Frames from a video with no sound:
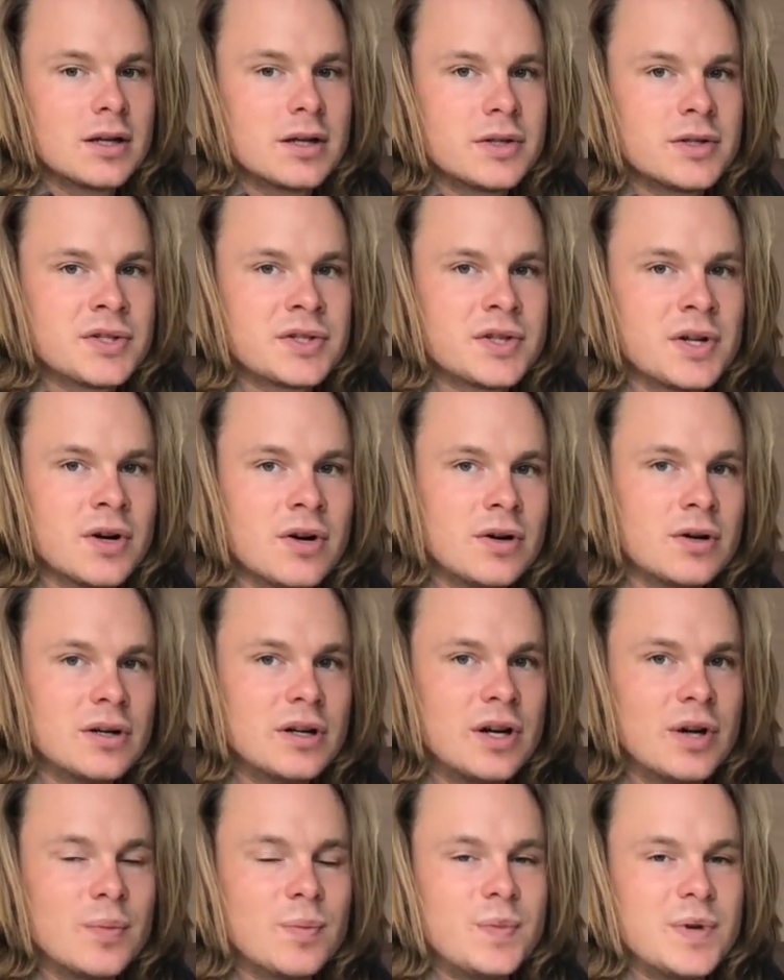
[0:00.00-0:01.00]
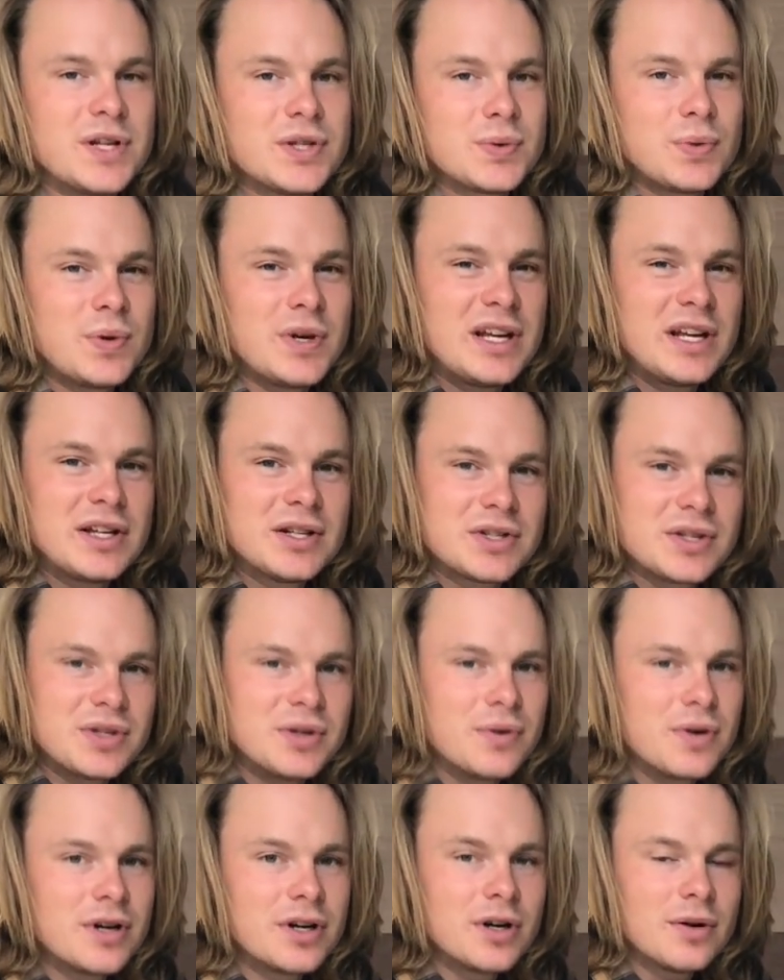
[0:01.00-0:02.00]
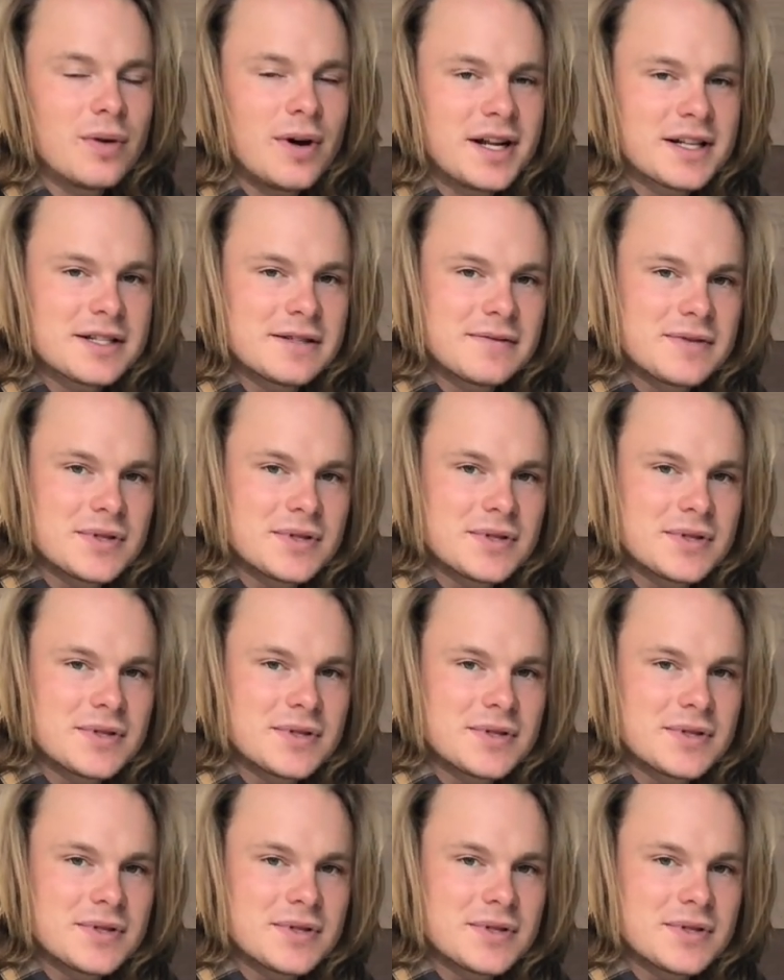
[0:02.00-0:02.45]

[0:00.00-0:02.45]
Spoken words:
So between 200 watts of